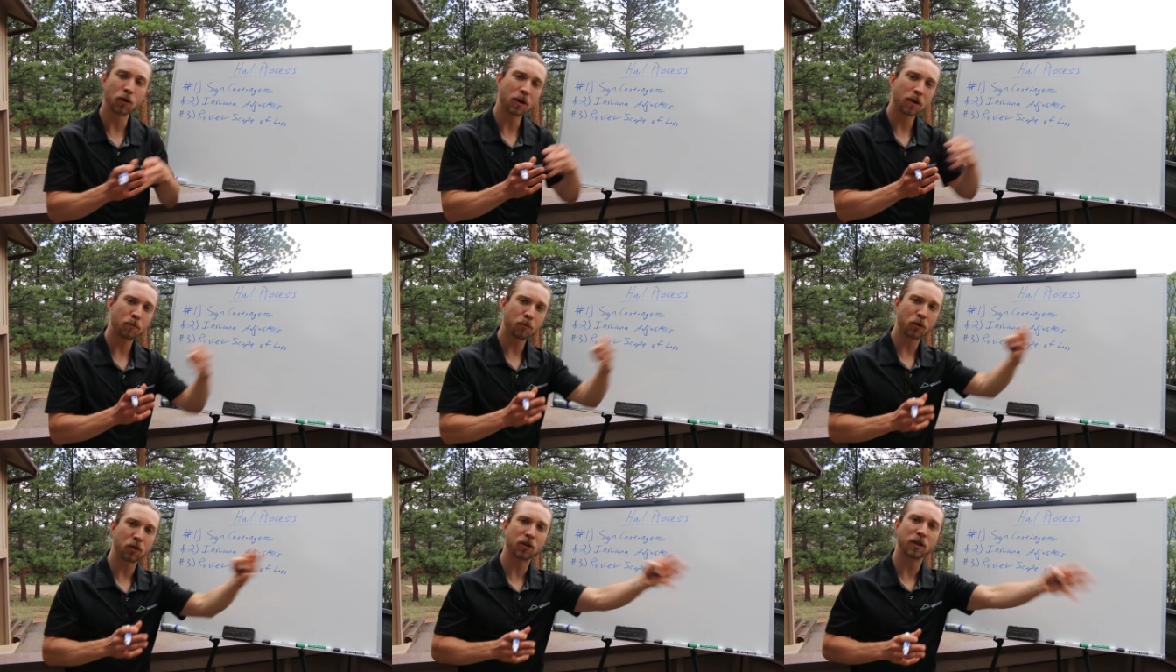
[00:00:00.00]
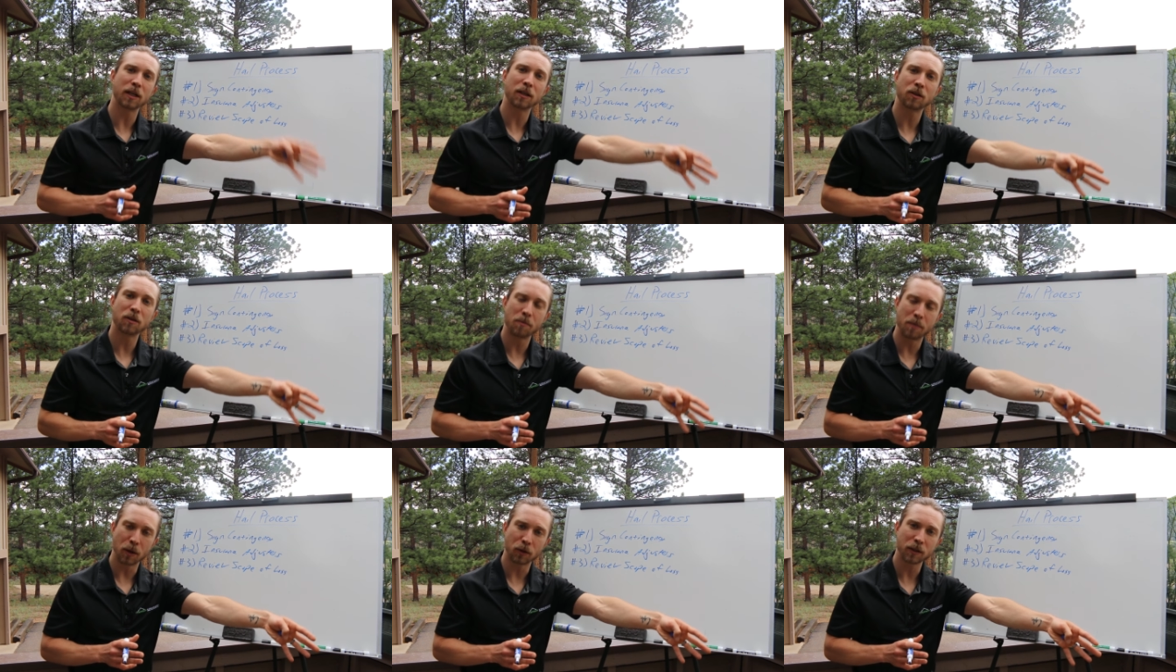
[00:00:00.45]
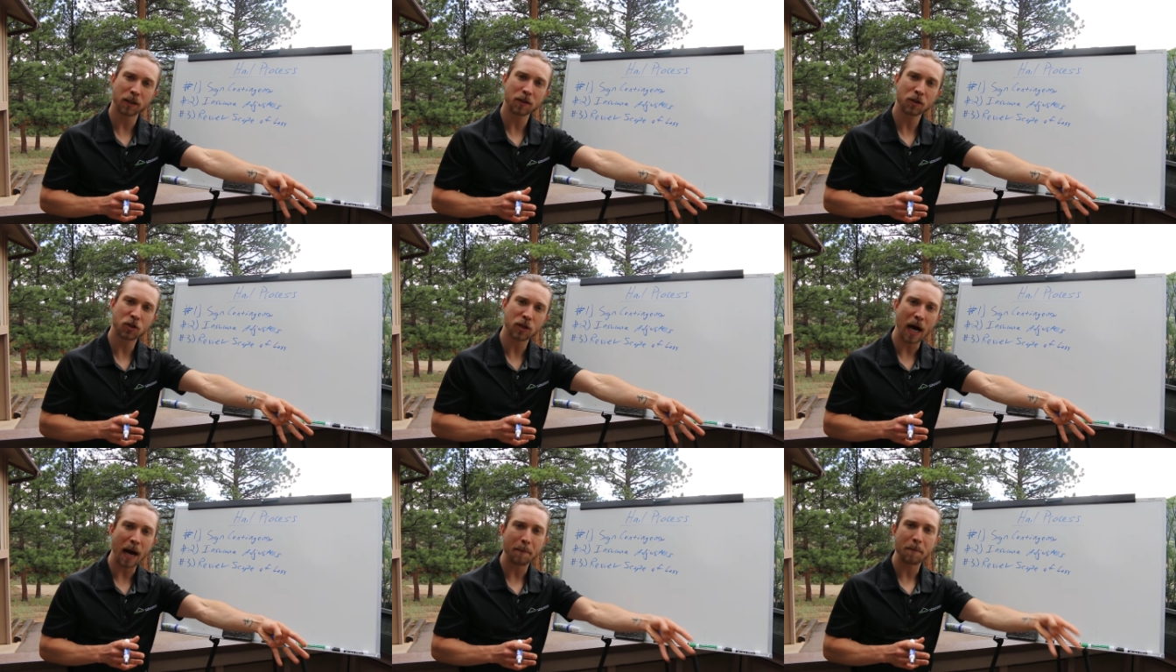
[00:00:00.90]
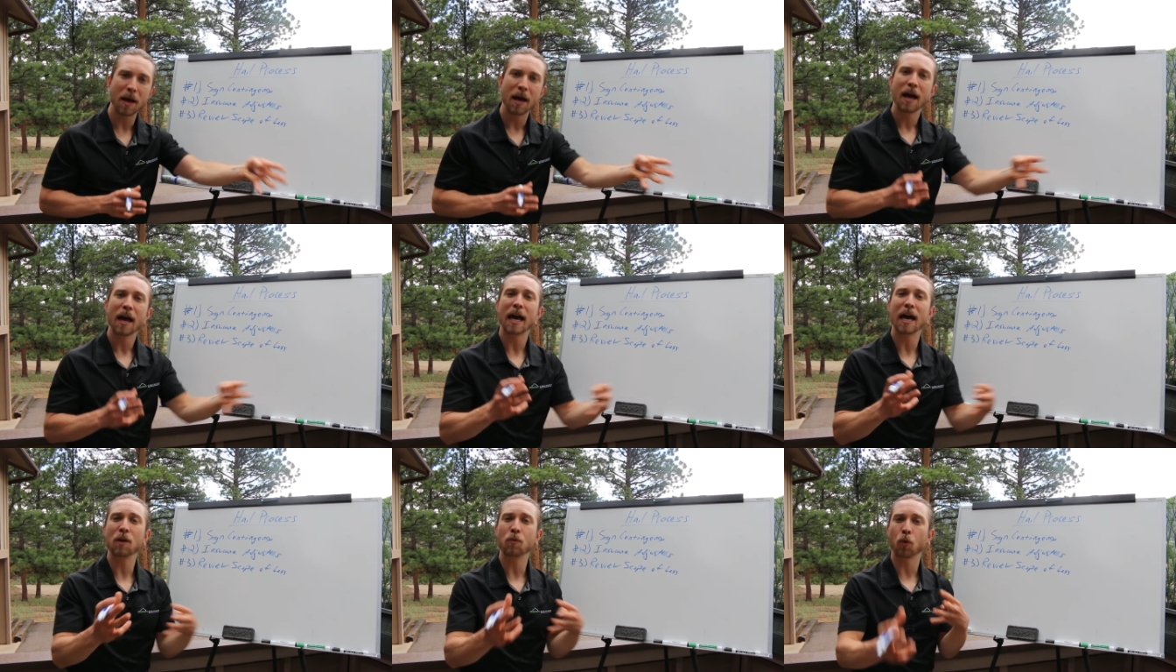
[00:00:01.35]
you can proceed to building the job
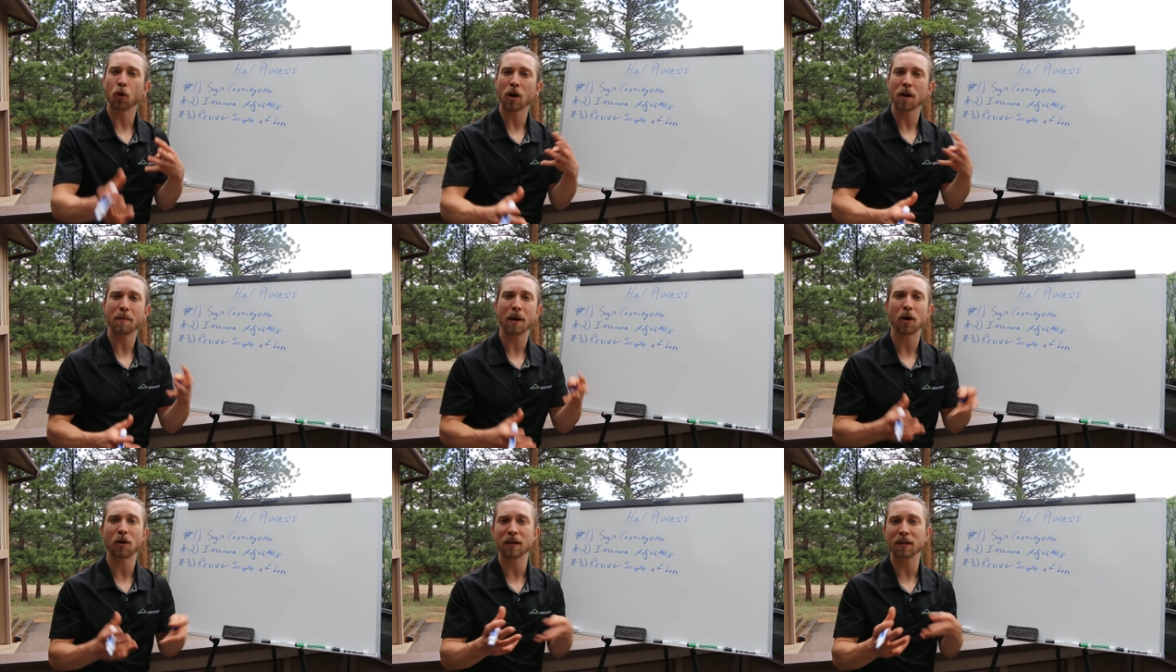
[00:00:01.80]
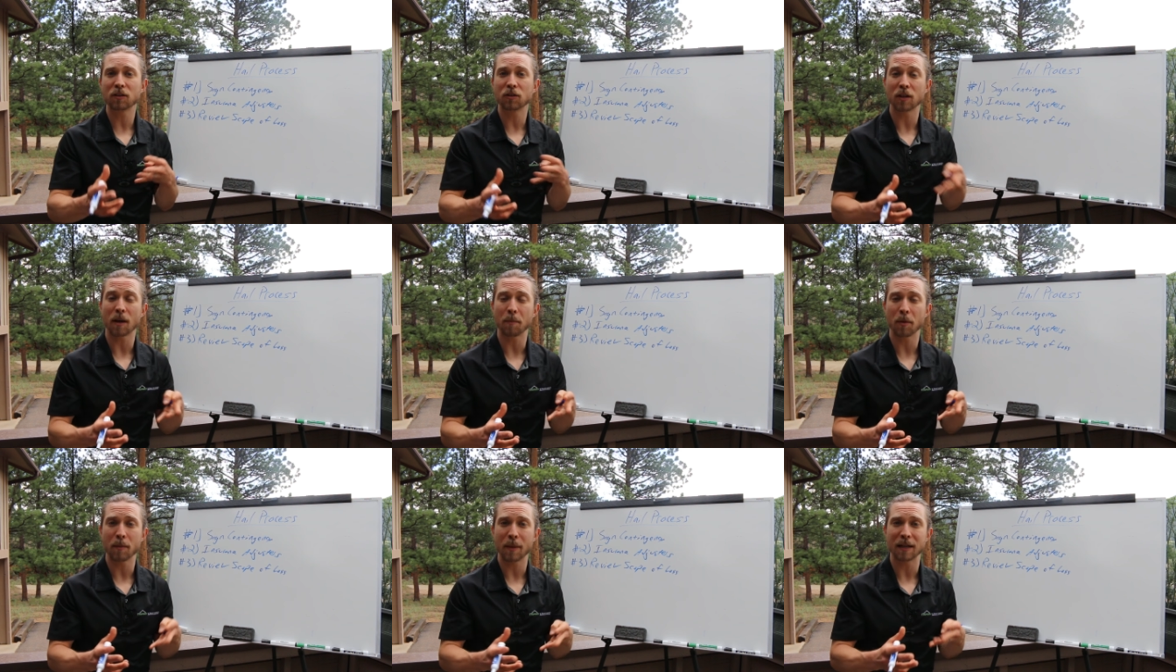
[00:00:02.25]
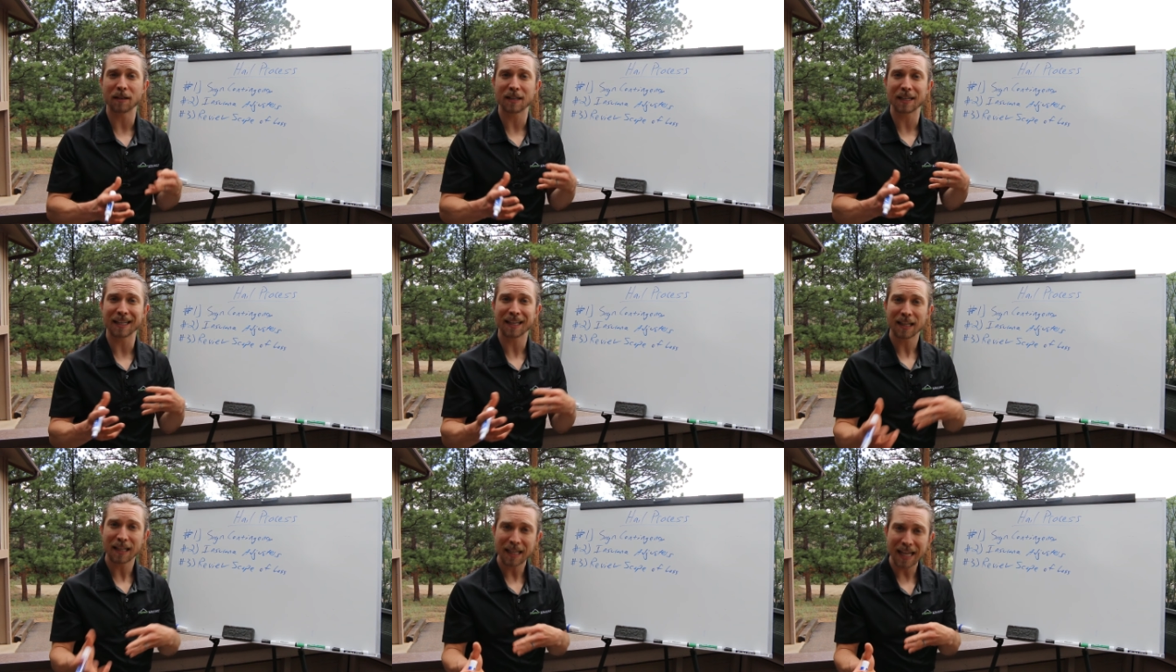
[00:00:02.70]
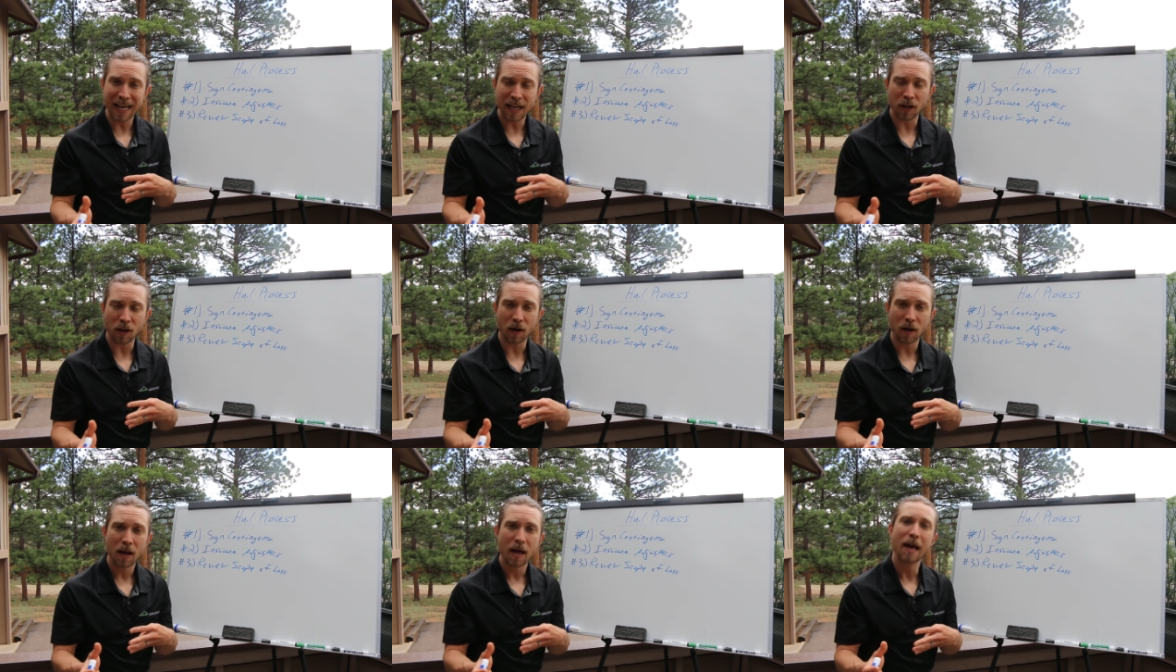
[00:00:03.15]
and worry about any supplementing
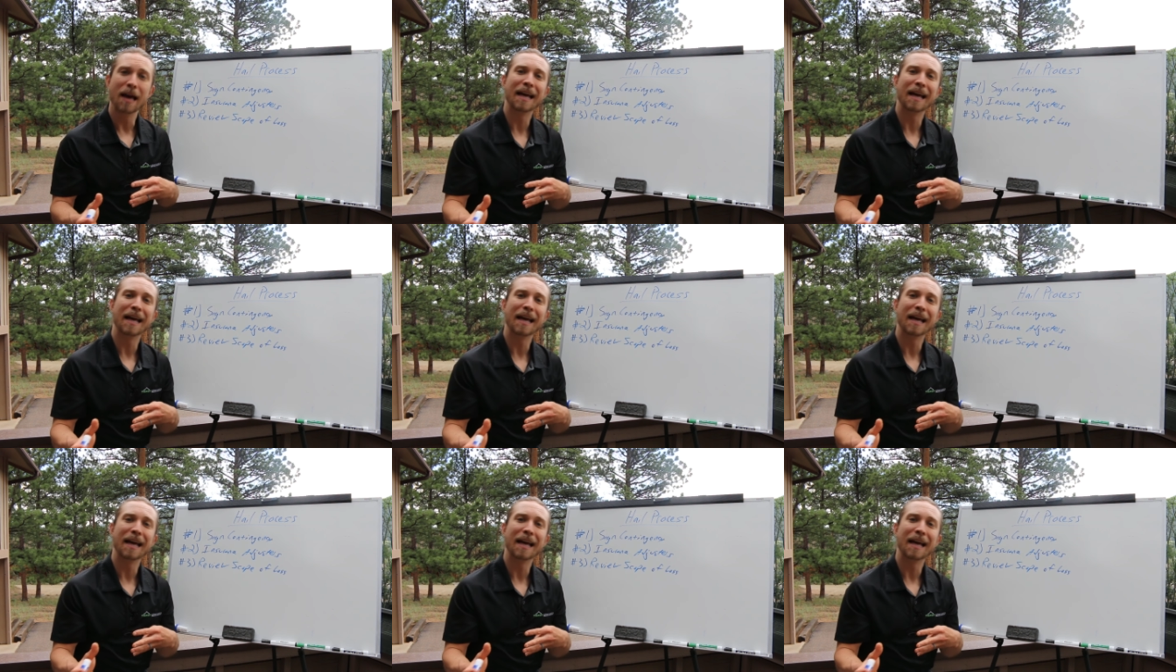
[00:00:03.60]
later.